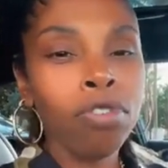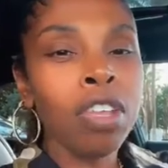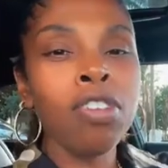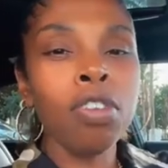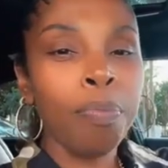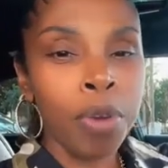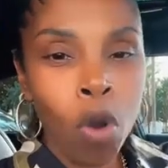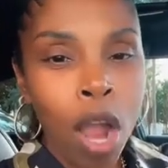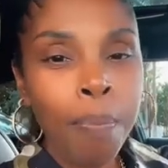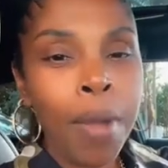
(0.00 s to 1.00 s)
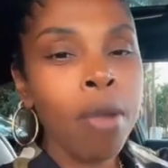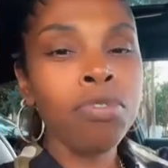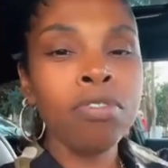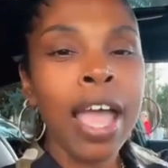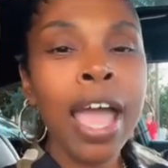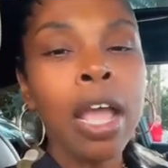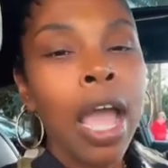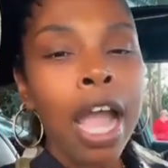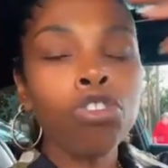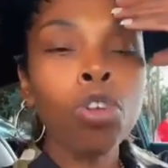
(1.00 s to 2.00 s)
is this, your grandparents is that.
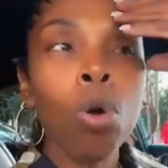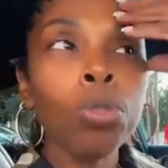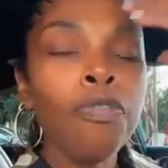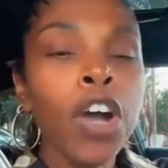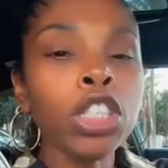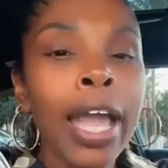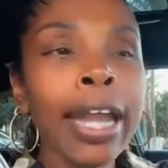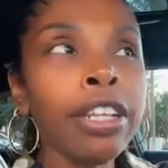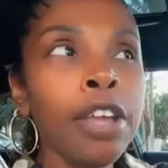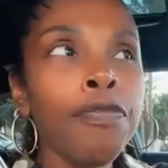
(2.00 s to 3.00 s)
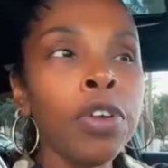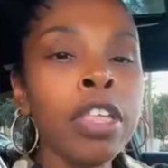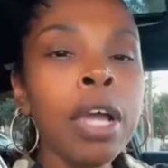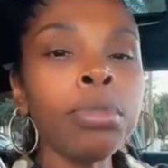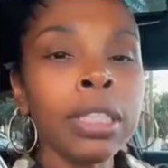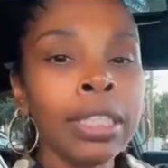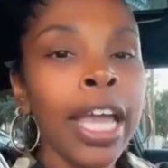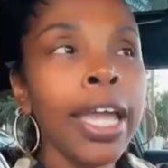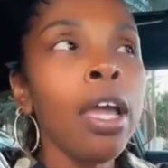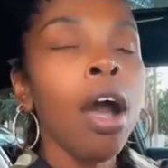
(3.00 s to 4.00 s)
And so the functionality for them to
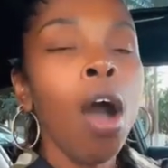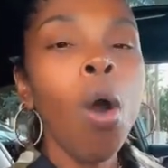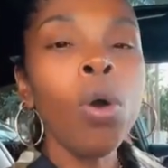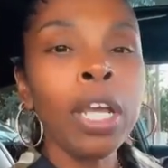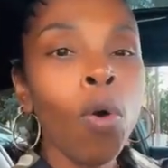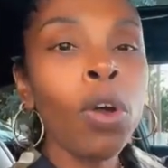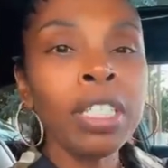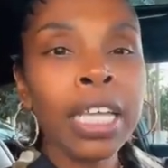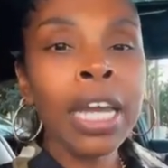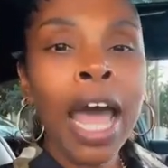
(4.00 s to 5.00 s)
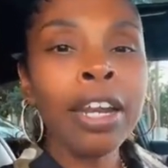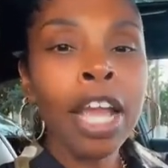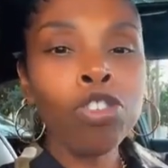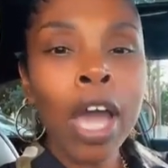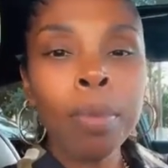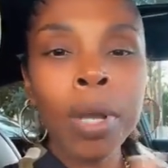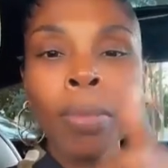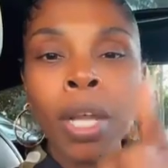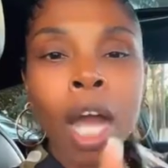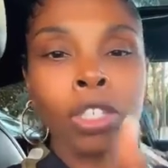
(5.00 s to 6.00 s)
say, oh, in order to get out of that, you got to
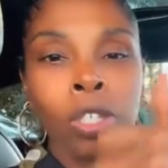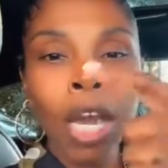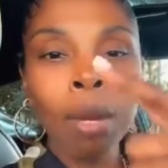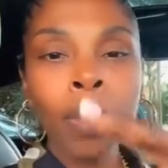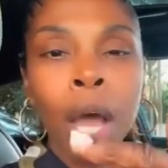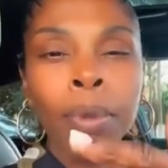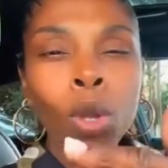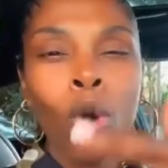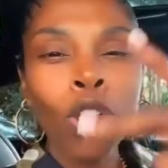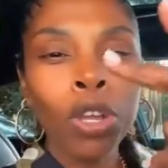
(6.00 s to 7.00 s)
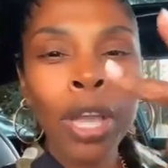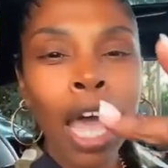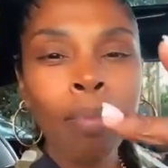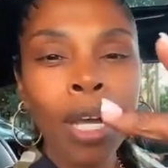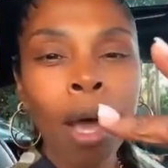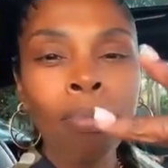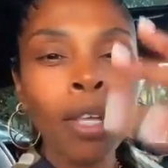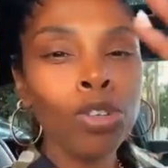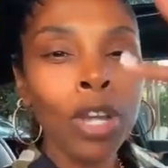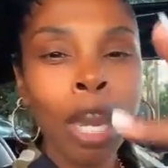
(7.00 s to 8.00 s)
become a doctor, you got to become a lawyer, you got to become
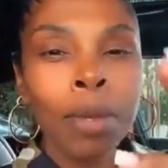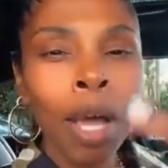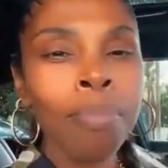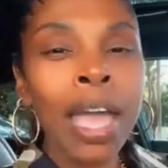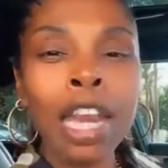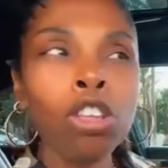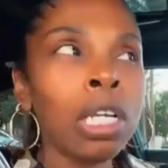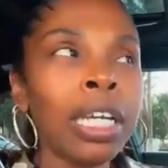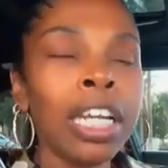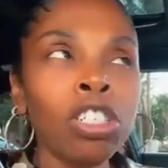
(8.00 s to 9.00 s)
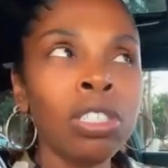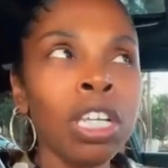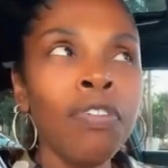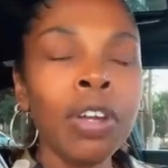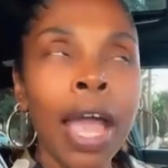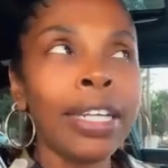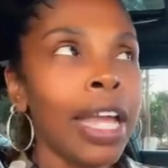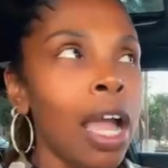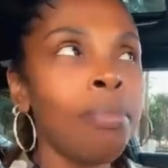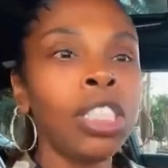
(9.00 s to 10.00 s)
this, you got to become that. And you're looking at yourself and
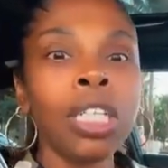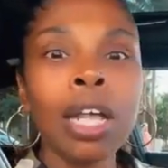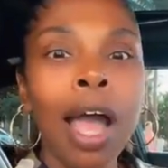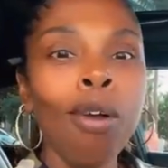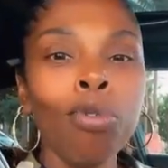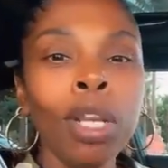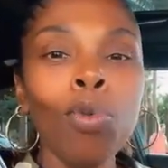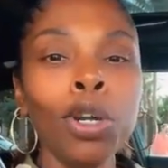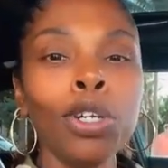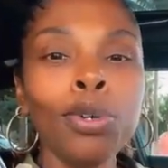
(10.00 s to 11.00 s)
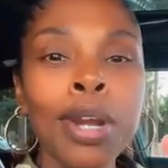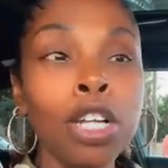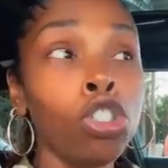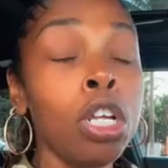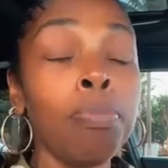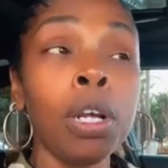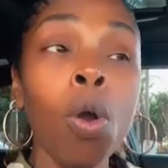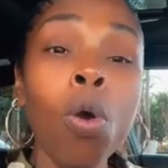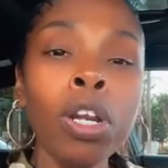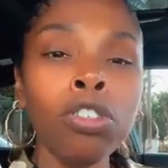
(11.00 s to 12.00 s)
like, damn, shit, I don't really want to do that shit. But
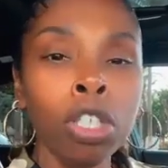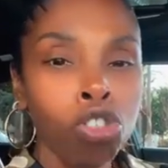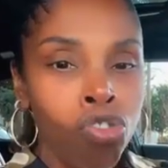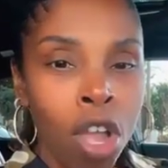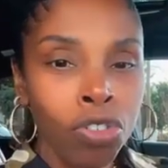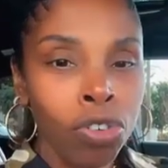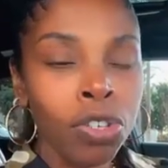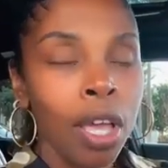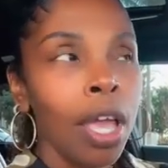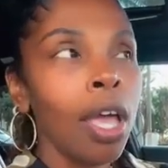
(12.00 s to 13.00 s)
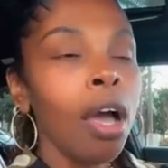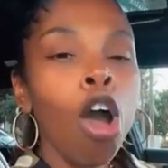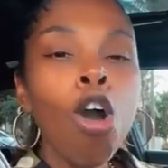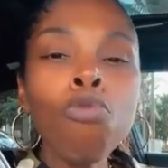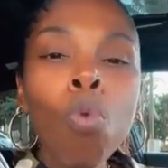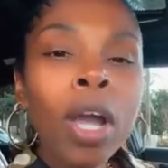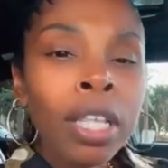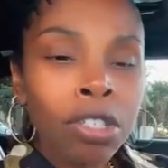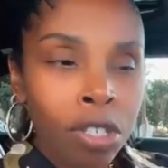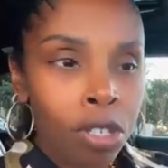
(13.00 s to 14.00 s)
according to the structures of
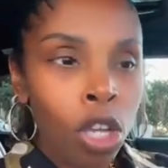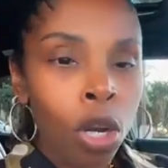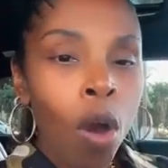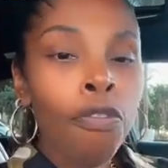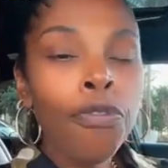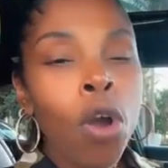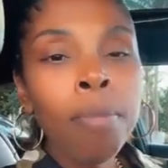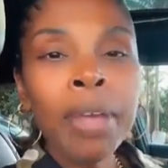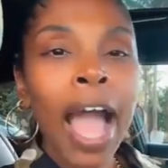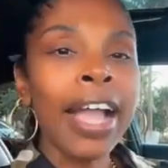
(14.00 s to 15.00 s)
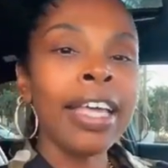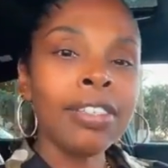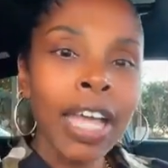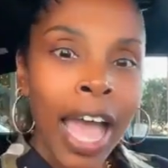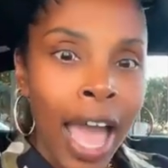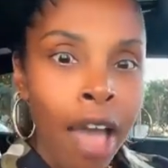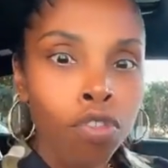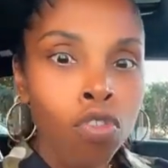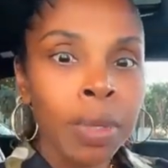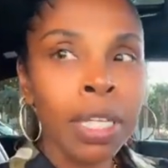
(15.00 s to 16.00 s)
what this is, affording me, I guess I
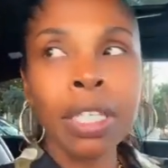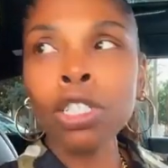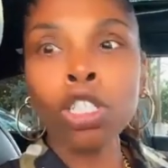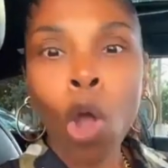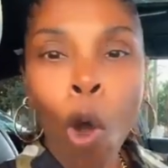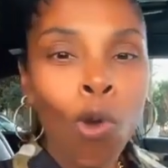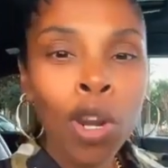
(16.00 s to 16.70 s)
have to, because this is the